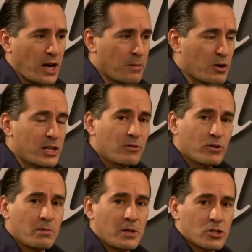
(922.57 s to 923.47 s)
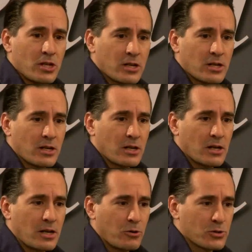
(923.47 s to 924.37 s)
I'm writing very much like
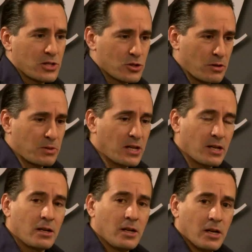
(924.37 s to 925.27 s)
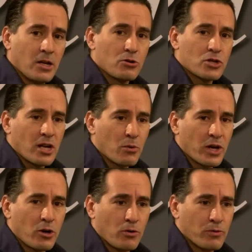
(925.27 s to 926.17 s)
Oscar, so I'm taking usually a
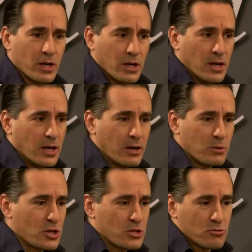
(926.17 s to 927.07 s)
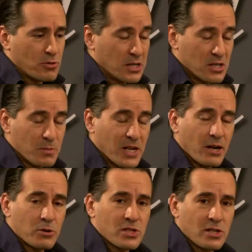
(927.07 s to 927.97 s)
week off, and I will just write as many
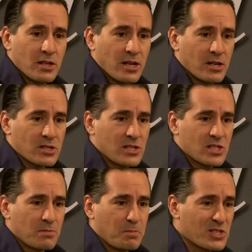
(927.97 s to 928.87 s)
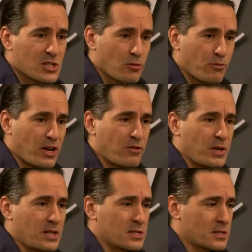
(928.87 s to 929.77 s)
hours as it takes. It's pieces of 5
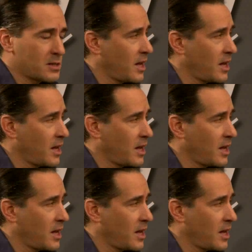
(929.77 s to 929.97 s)
minutes.